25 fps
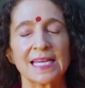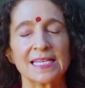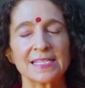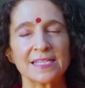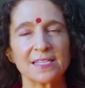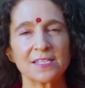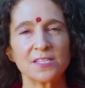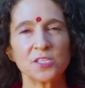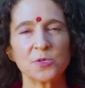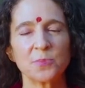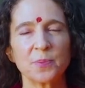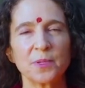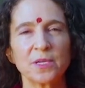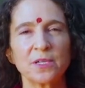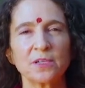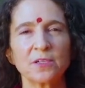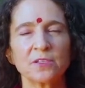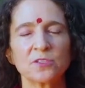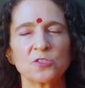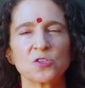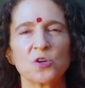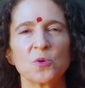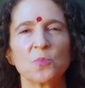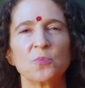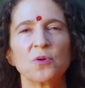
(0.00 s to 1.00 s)
is a
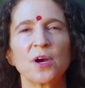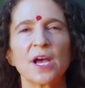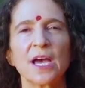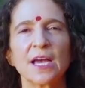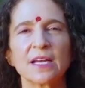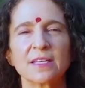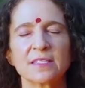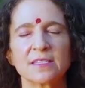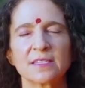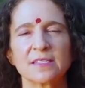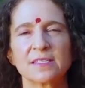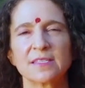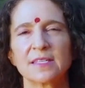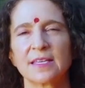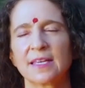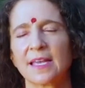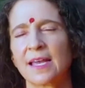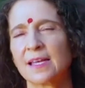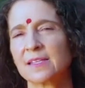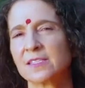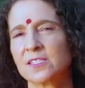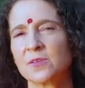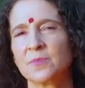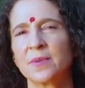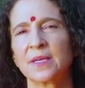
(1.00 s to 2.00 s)
spiritual practice that
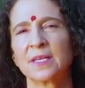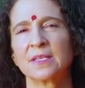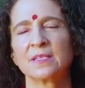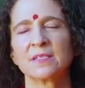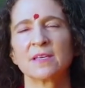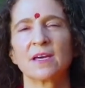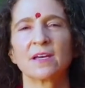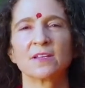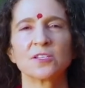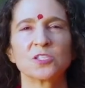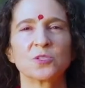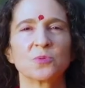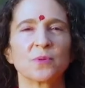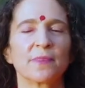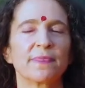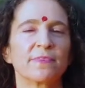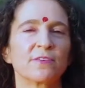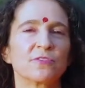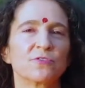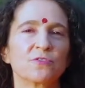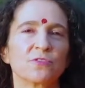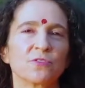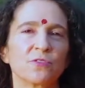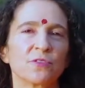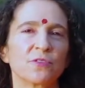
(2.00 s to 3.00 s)
gets me in touch with
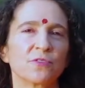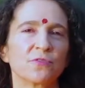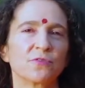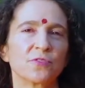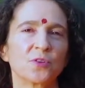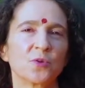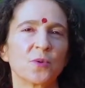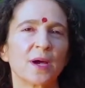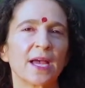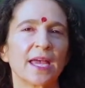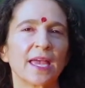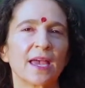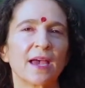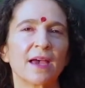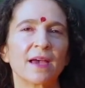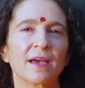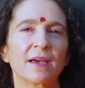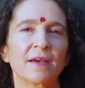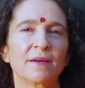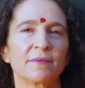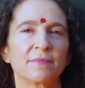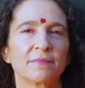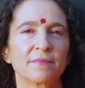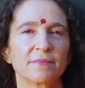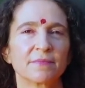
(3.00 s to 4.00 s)
the truth of who I am.